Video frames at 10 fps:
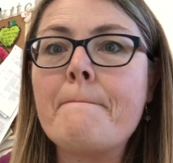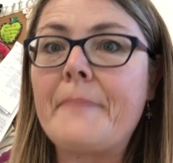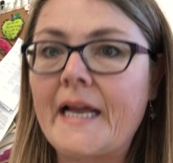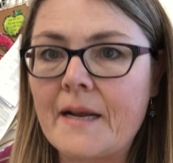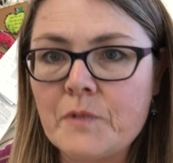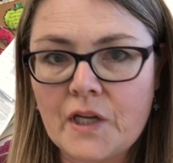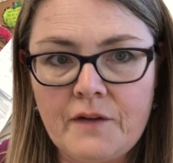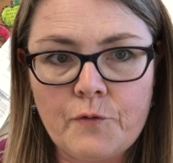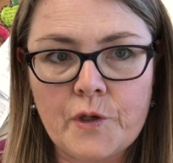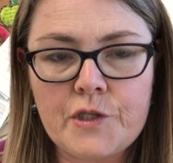But I'm
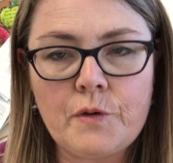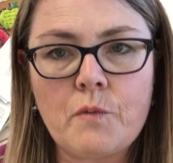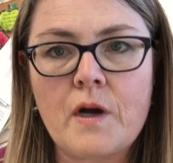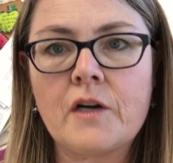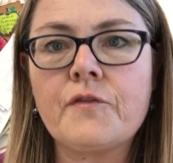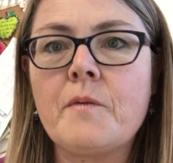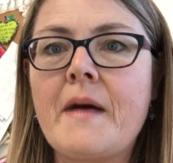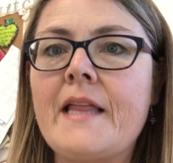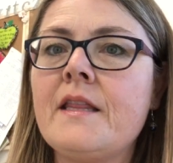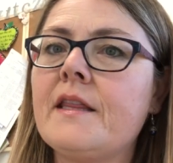looking forward to a wonderful
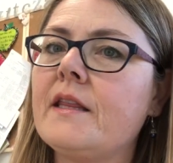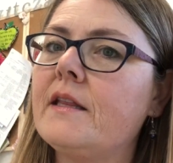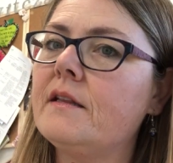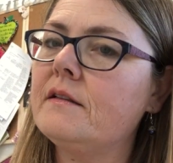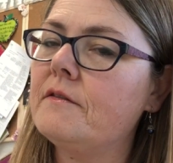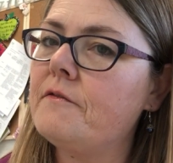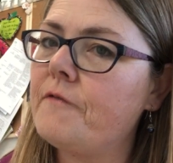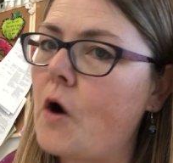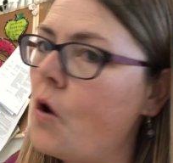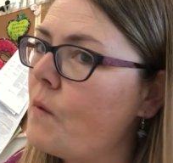month,
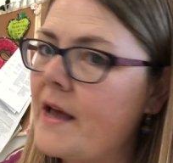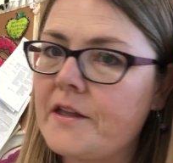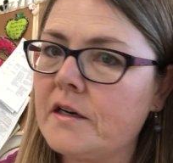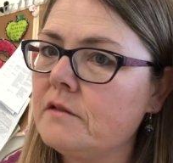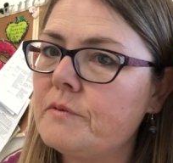fall weather,